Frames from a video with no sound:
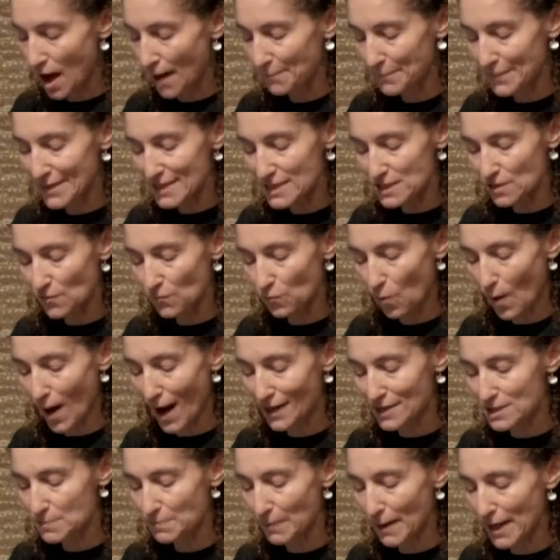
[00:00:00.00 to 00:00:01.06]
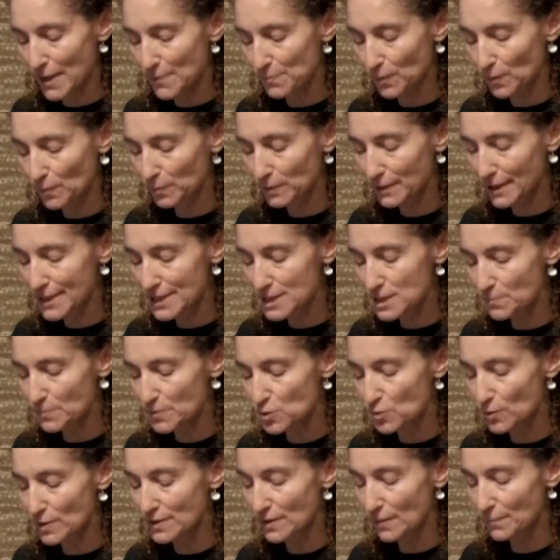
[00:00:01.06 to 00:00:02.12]
"A piece of wax paper placed
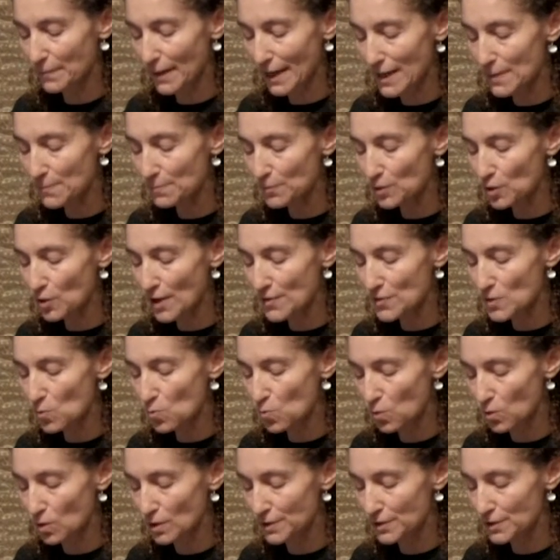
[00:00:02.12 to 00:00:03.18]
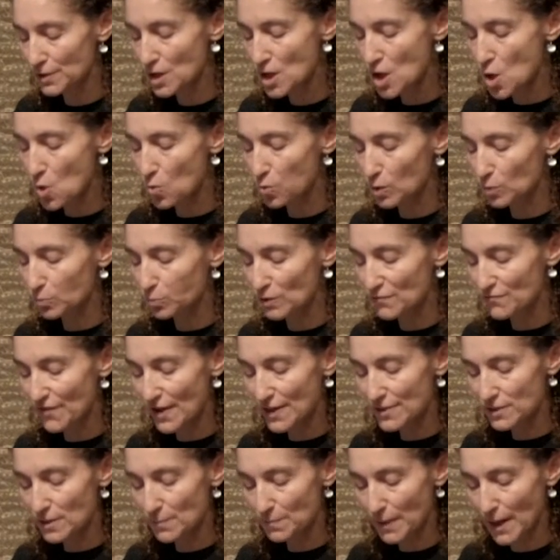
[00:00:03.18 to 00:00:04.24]
between the paper and the wood will
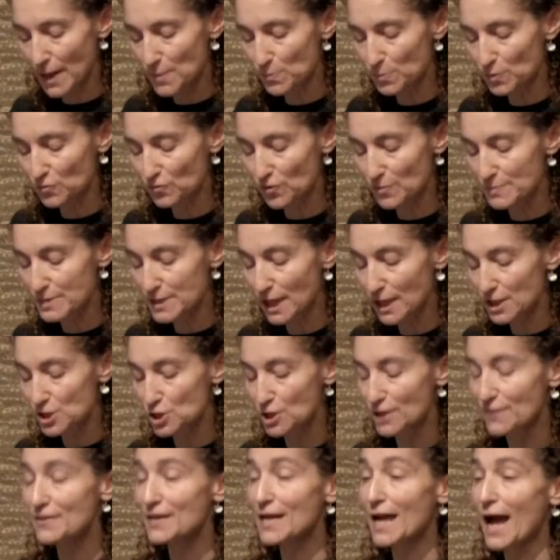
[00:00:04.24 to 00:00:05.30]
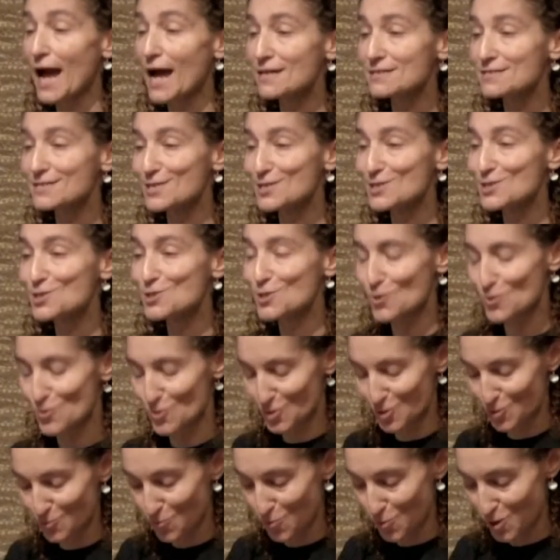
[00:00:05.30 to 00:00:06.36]
prevent the paper from touching the
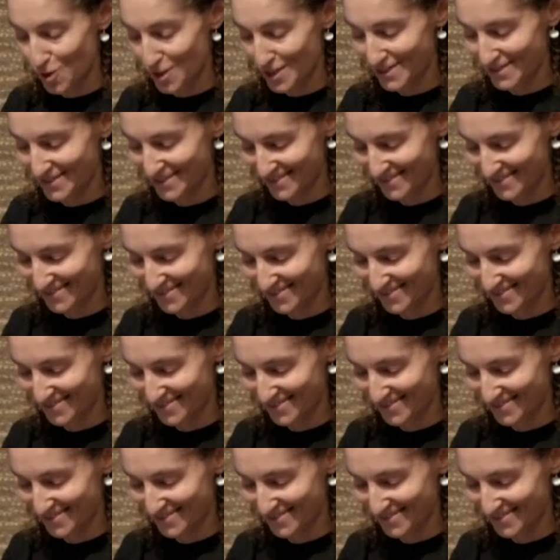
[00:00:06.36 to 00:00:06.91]
acid-soaked wood."